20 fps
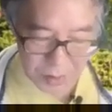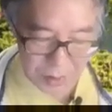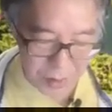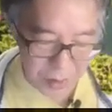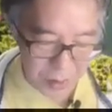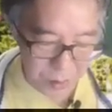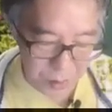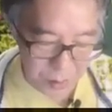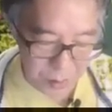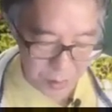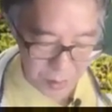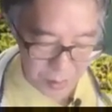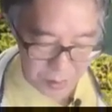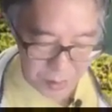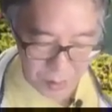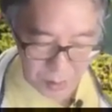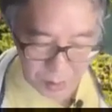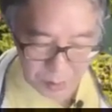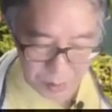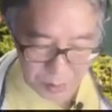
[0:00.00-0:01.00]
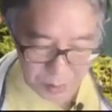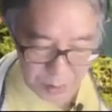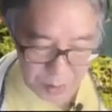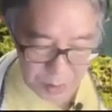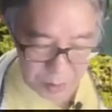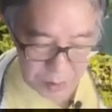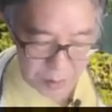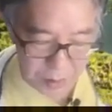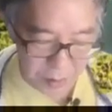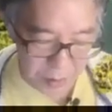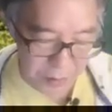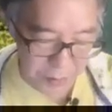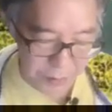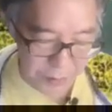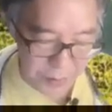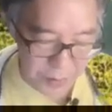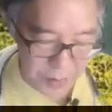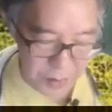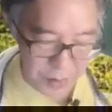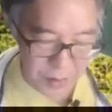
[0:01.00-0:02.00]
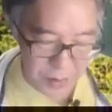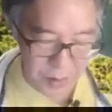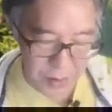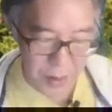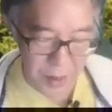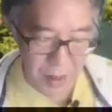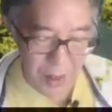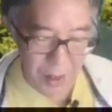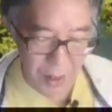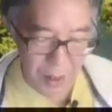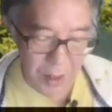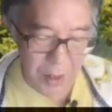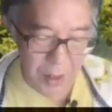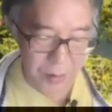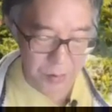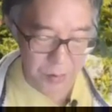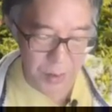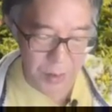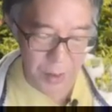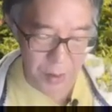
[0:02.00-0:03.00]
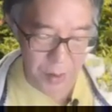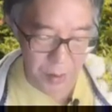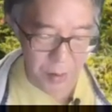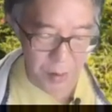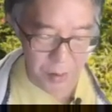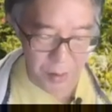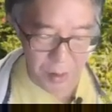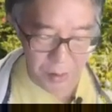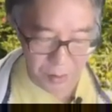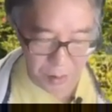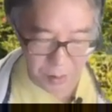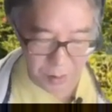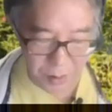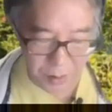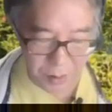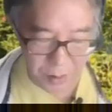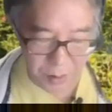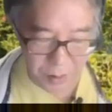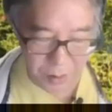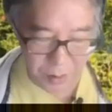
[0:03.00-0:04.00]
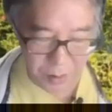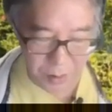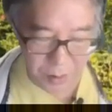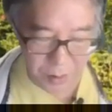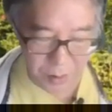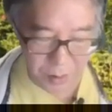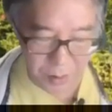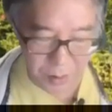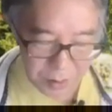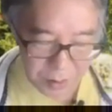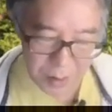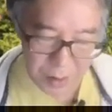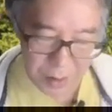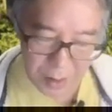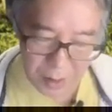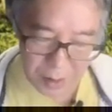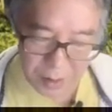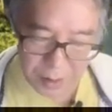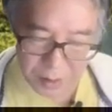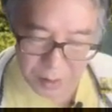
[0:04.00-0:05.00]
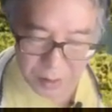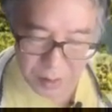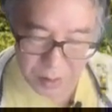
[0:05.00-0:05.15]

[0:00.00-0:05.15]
that the word of real coefficient and real and